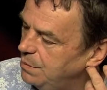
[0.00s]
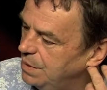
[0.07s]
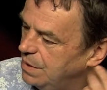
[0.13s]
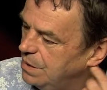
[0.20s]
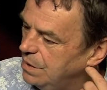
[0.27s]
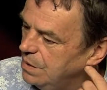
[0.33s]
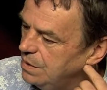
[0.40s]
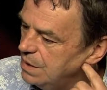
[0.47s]

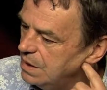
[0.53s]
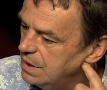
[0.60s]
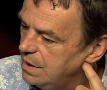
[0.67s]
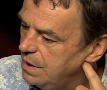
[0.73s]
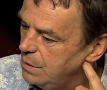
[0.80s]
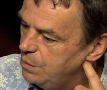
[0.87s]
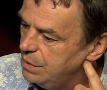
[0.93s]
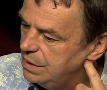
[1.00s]
because it
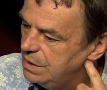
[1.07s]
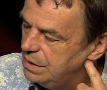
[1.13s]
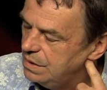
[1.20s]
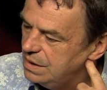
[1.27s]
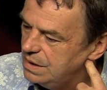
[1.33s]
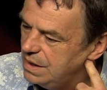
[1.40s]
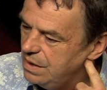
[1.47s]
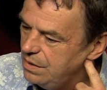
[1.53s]
dealt
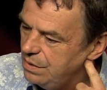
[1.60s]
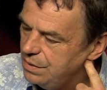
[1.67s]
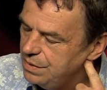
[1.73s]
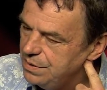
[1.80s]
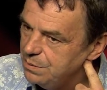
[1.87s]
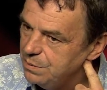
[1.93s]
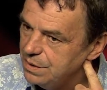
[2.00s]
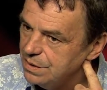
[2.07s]
with
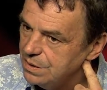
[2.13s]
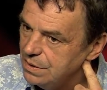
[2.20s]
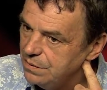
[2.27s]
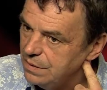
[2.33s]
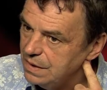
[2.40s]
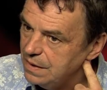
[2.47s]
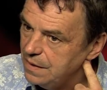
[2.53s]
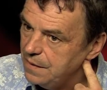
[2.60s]
terrorism and
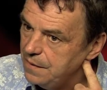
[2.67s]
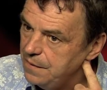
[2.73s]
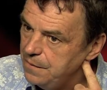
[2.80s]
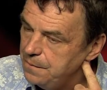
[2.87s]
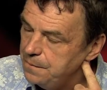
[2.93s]
stuff like that, you know.